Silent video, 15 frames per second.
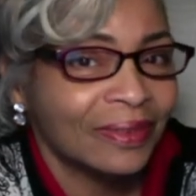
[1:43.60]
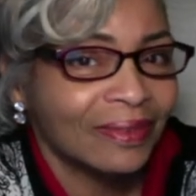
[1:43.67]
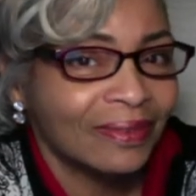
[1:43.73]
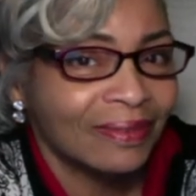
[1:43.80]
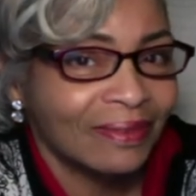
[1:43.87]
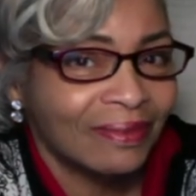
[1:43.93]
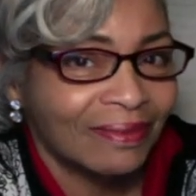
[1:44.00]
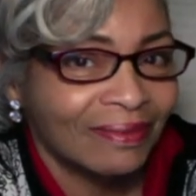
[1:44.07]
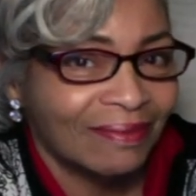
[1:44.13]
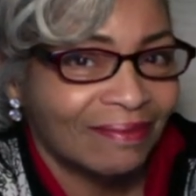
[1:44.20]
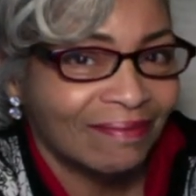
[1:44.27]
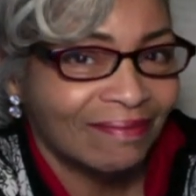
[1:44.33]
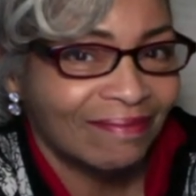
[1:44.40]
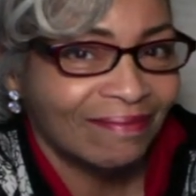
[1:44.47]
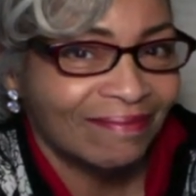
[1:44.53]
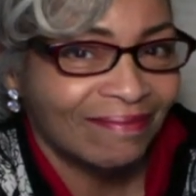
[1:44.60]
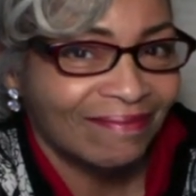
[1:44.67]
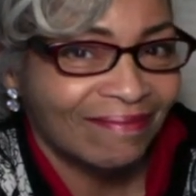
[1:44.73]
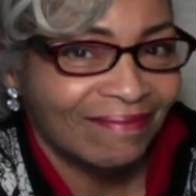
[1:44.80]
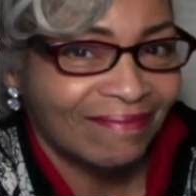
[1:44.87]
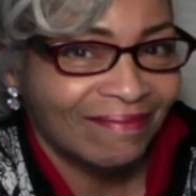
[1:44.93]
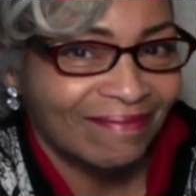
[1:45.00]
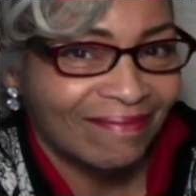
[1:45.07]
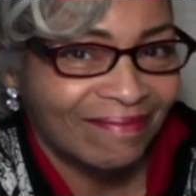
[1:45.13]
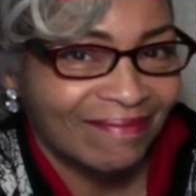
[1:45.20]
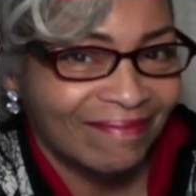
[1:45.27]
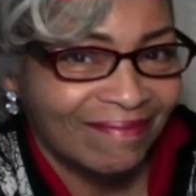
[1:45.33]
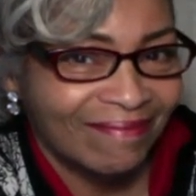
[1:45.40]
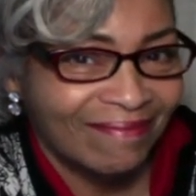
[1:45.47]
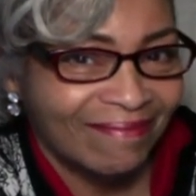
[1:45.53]

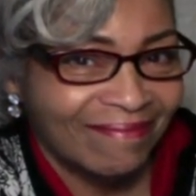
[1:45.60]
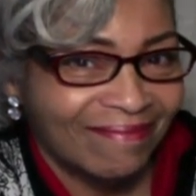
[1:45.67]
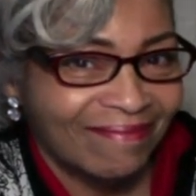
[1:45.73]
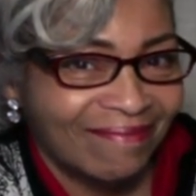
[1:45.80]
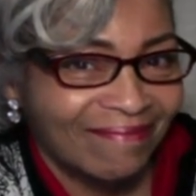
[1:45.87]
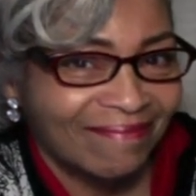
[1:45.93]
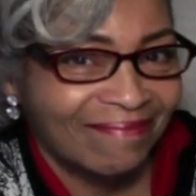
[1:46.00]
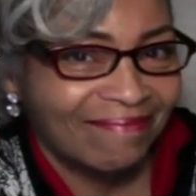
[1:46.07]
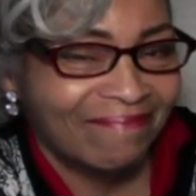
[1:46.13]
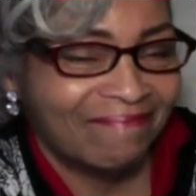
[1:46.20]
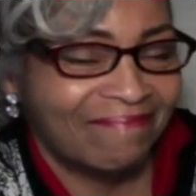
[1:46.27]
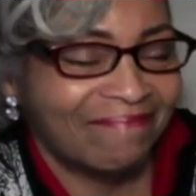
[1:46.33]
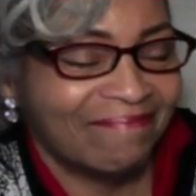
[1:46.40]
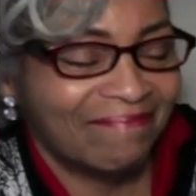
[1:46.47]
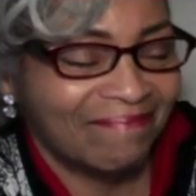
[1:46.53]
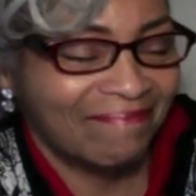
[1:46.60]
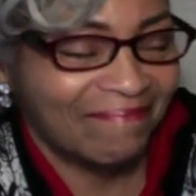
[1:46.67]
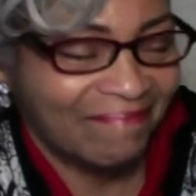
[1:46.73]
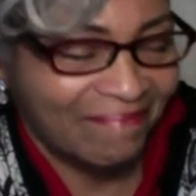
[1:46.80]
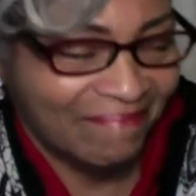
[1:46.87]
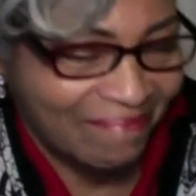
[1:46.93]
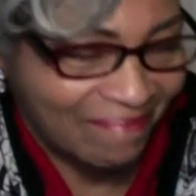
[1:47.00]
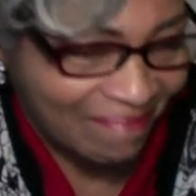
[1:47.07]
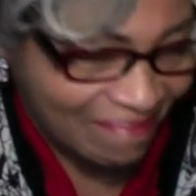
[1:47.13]
No one is speaking in this clip.